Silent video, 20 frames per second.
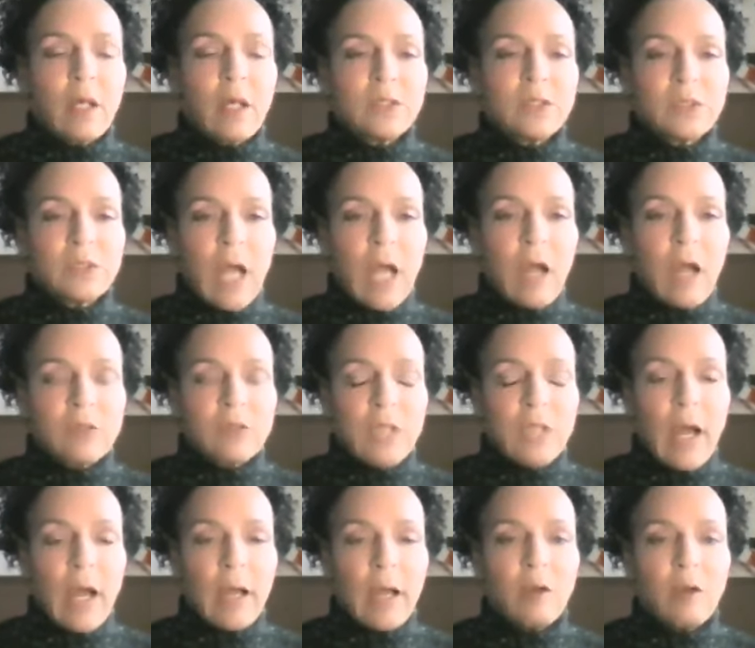style
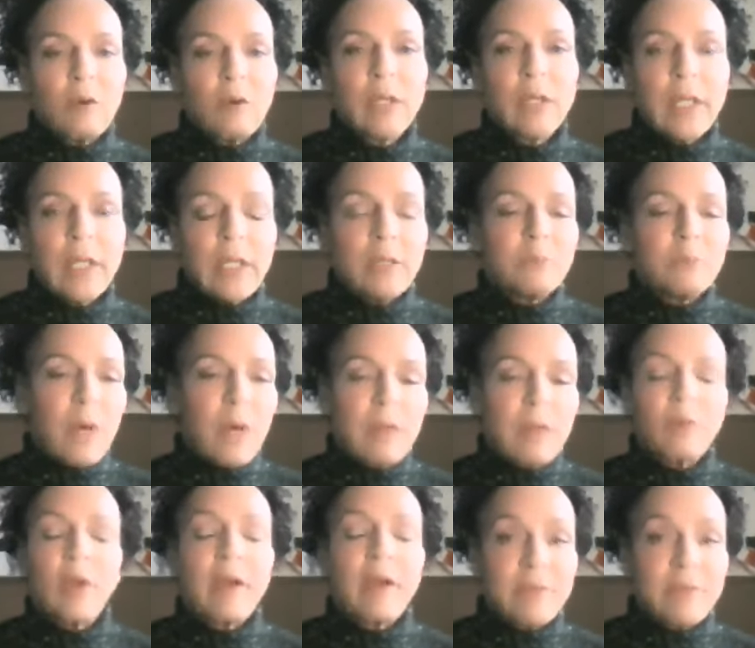tile. And by
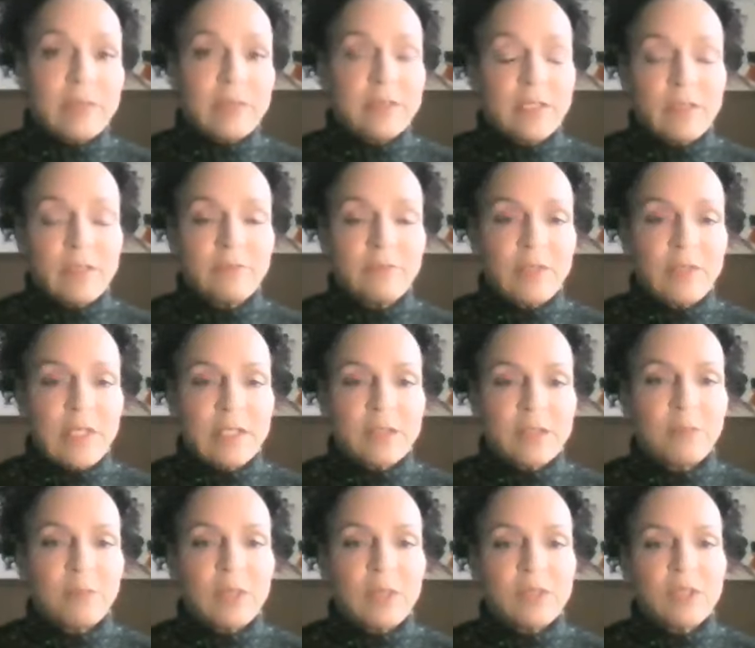the way, did forget
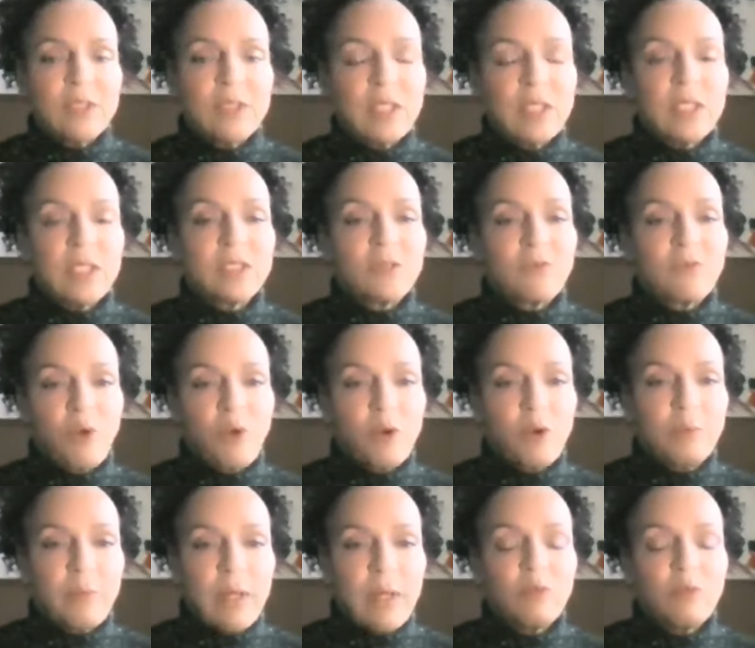to mention, it is a
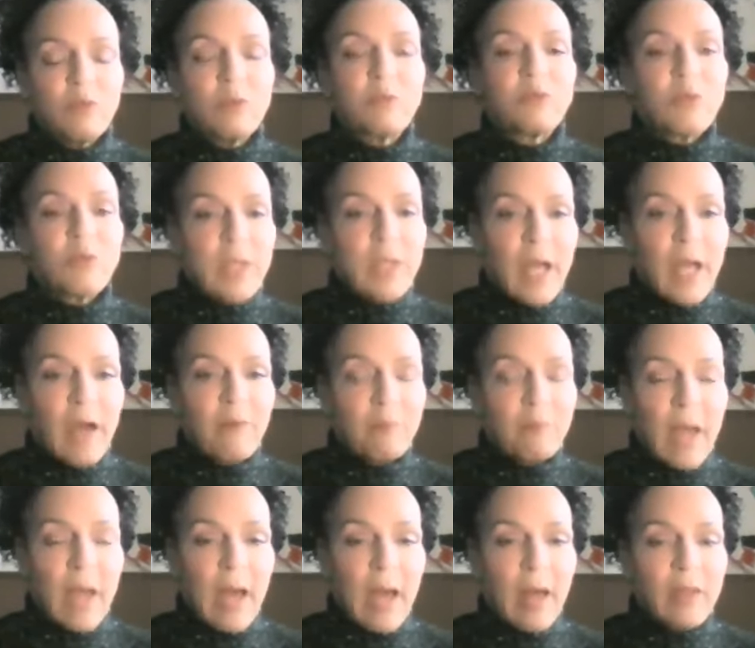4-bedroom, 3.5
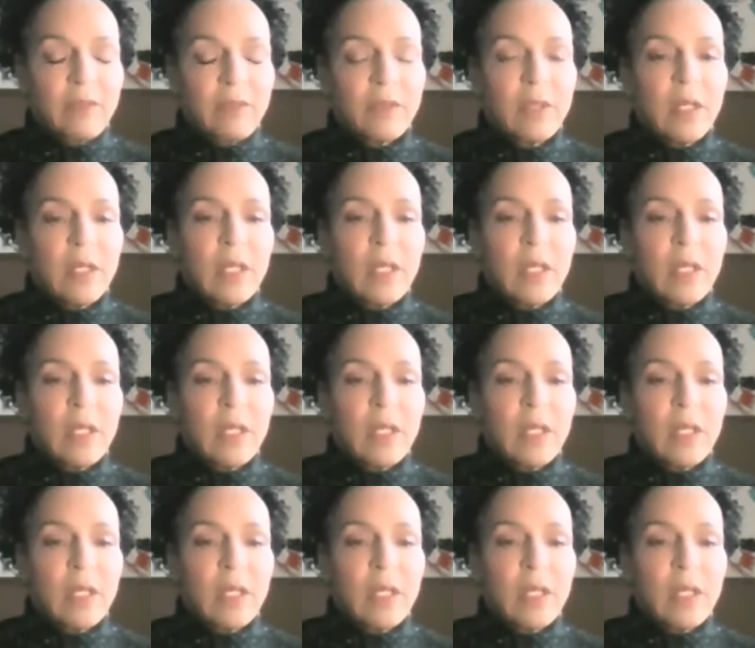bath.